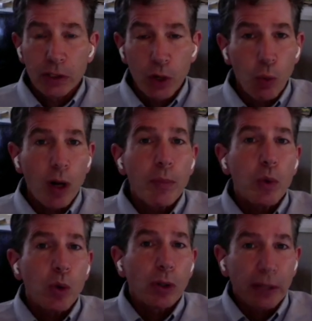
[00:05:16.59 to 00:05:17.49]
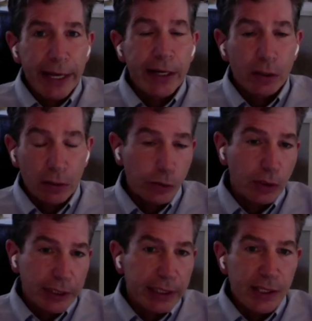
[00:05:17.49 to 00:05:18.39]
you know, one more layer,
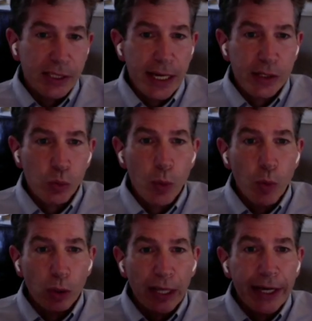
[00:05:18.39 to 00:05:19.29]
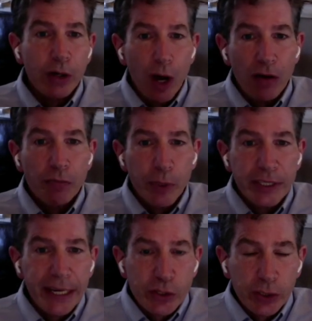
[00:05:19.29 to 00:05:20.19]
literally in this case, one more layer of
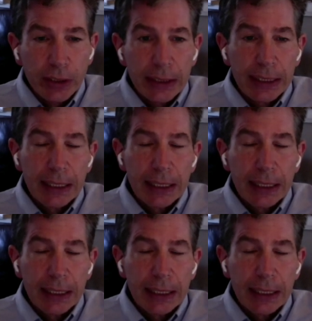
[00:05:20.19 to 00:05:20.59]
protection,